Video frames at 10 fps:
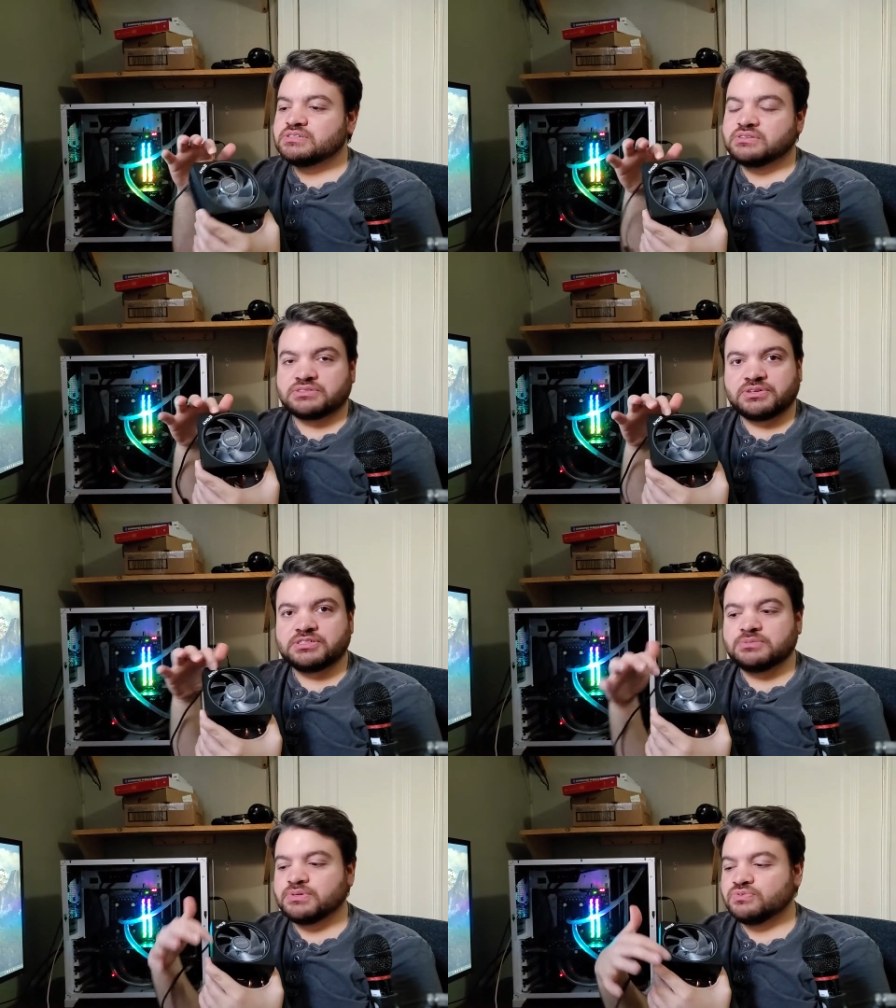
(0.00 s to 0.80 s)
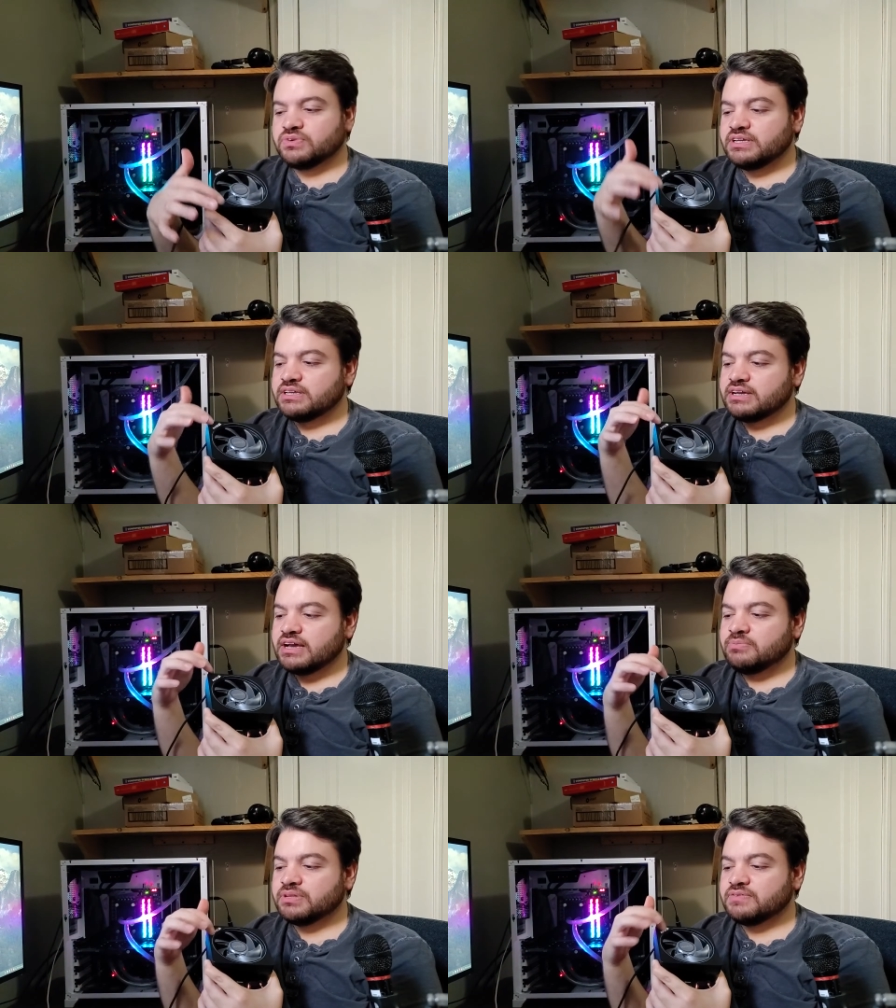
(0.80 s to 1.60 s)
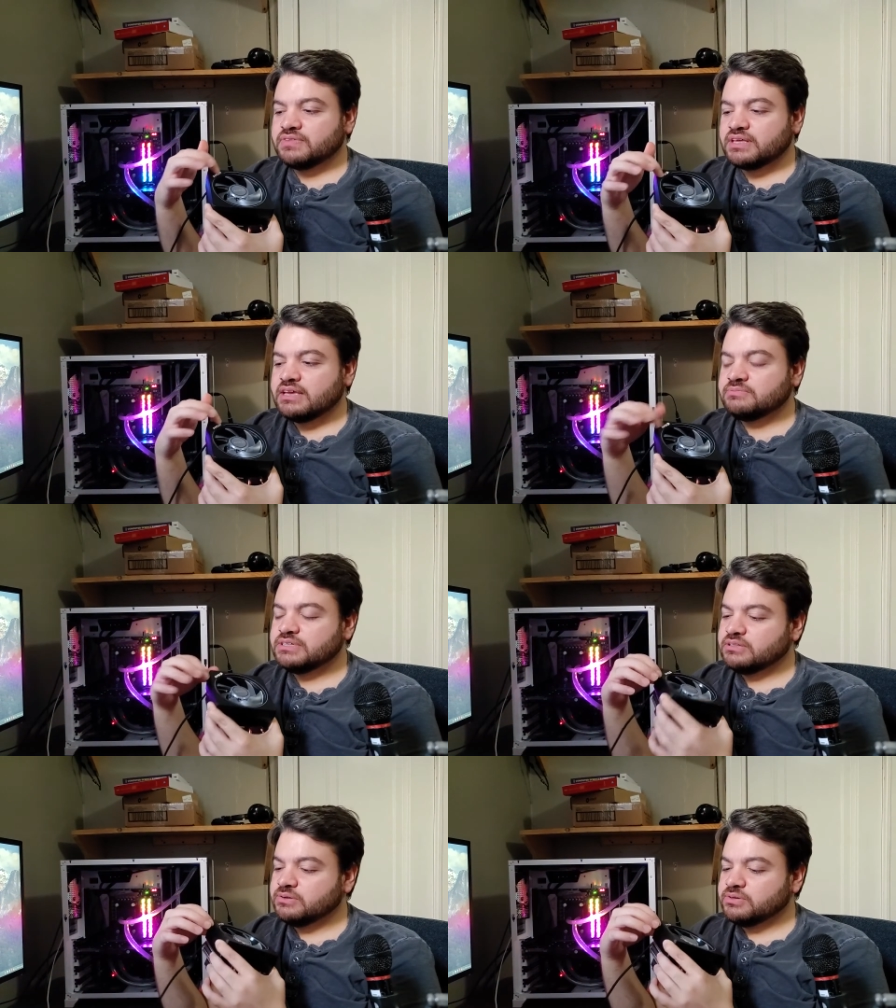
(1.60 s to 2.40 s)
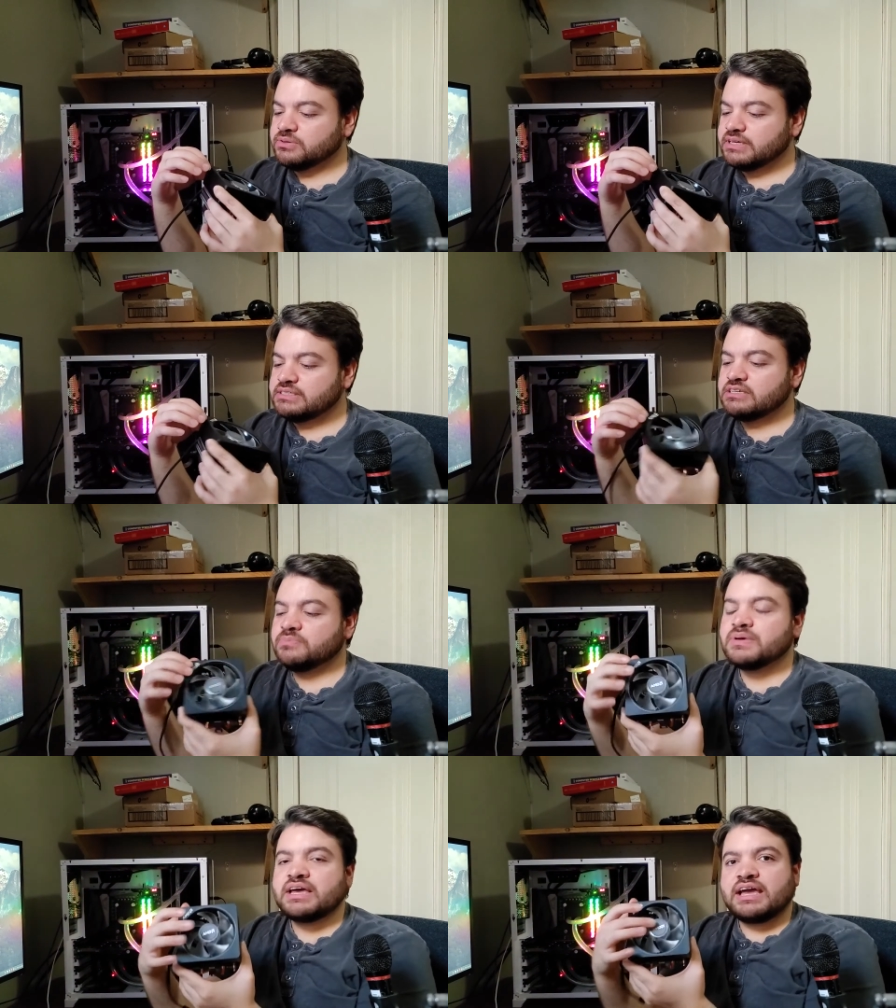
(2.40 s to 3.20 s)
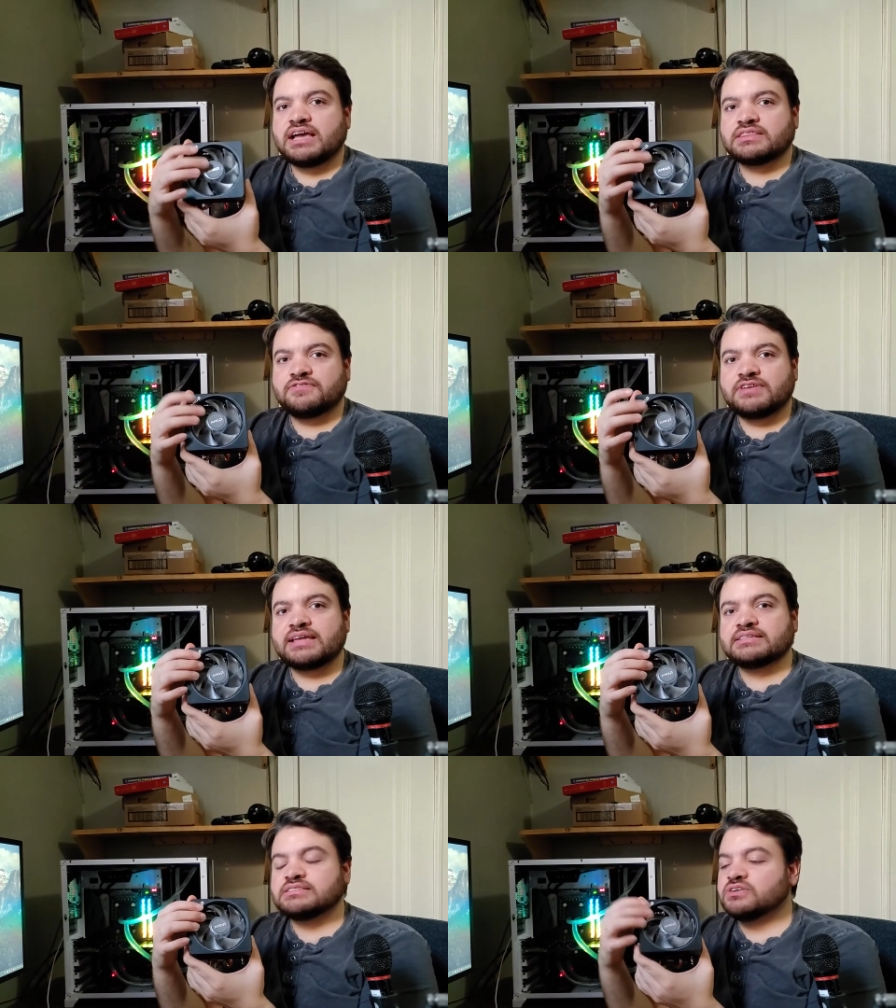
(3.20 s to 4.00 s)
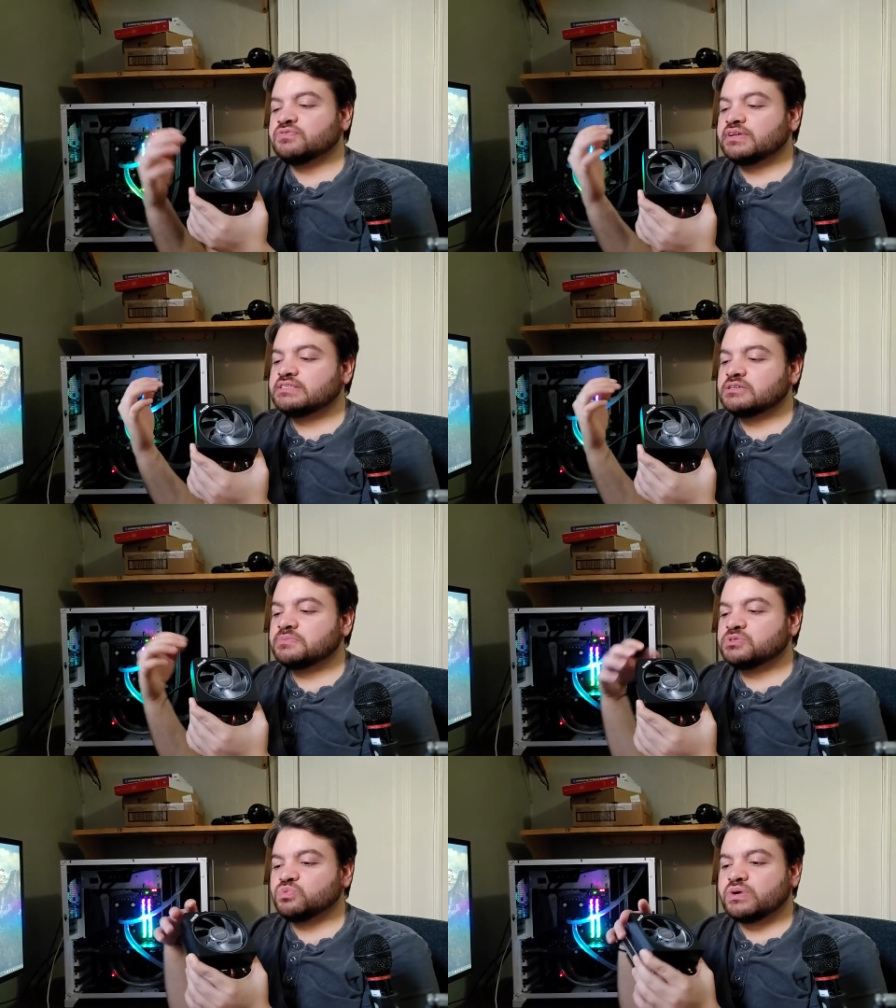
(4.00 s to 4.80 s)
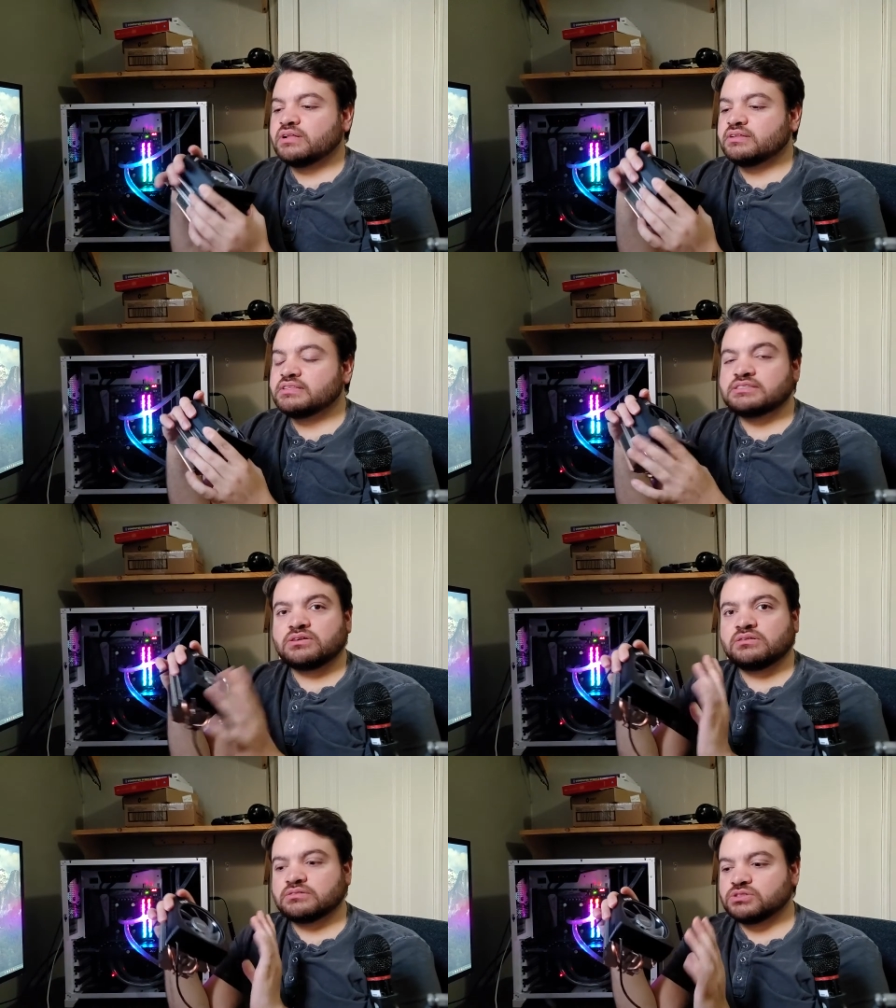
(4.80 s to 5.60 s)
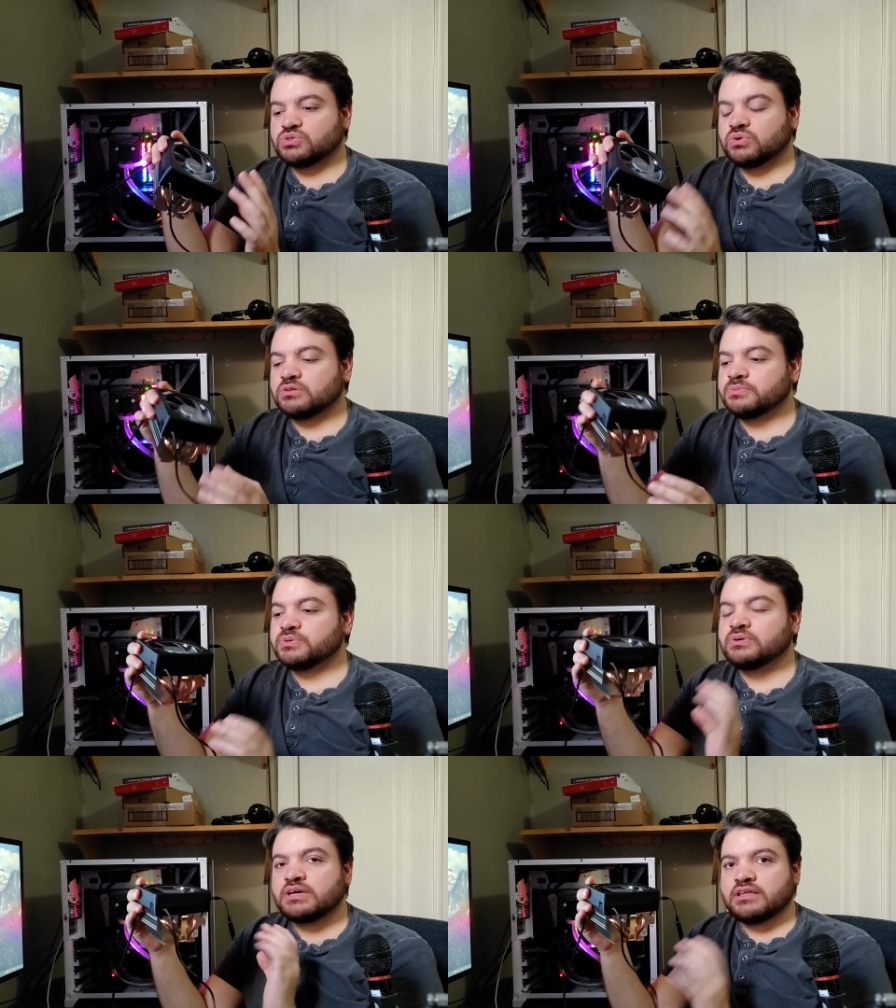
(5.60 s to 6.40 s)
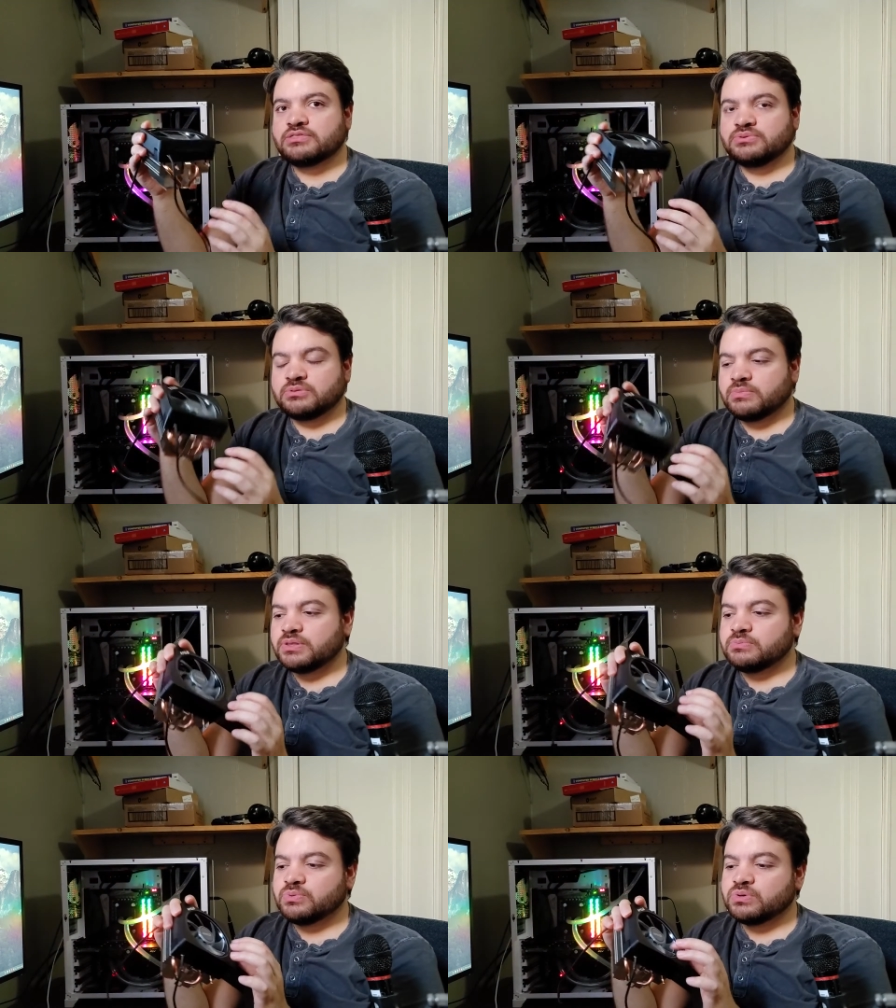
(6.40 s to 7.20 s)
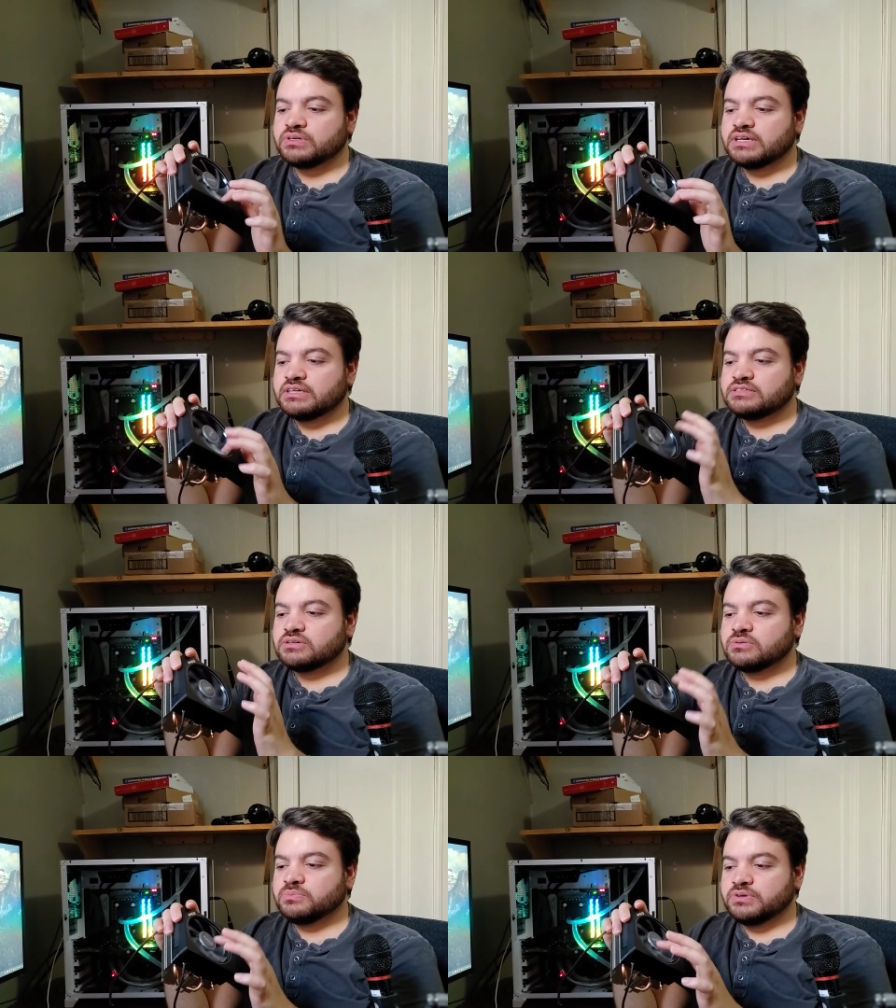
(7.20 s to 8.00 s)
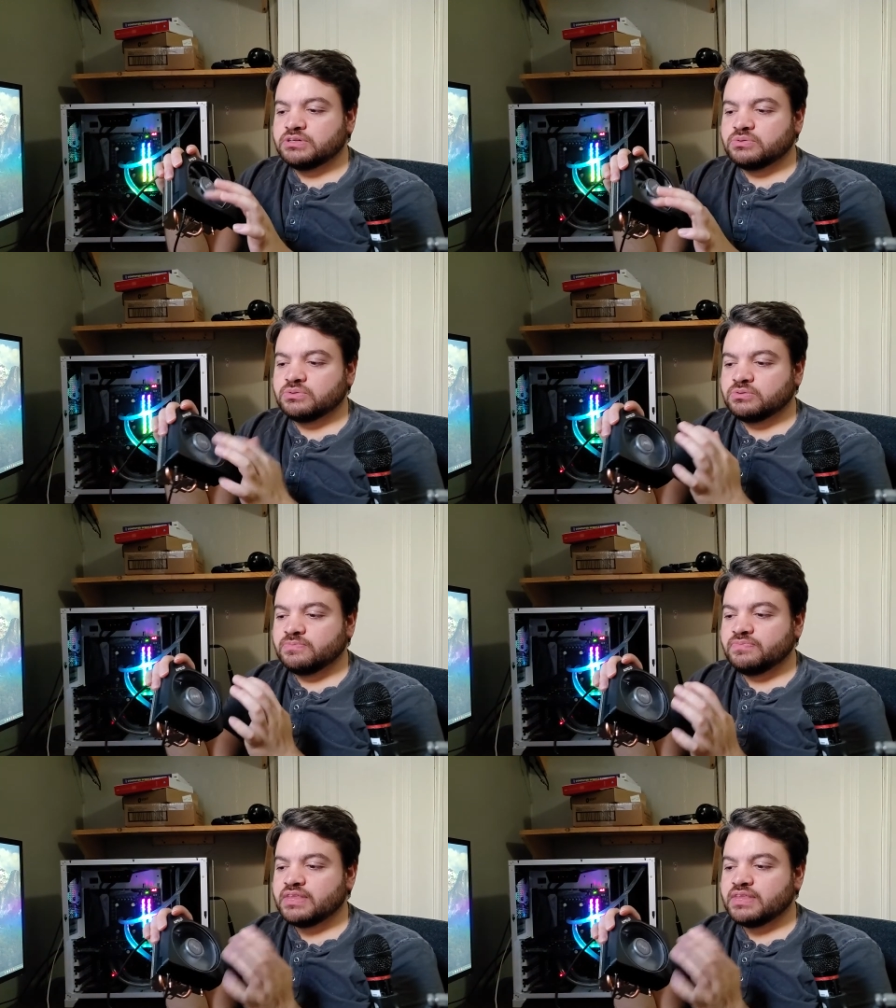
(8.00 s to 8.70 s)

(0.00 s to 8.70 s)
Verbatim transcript: so there's an RGB ring. I believe the AMD logo lights up, and the fan itself lights up as well. And that's all controllable through the motherboard. So pretty cool.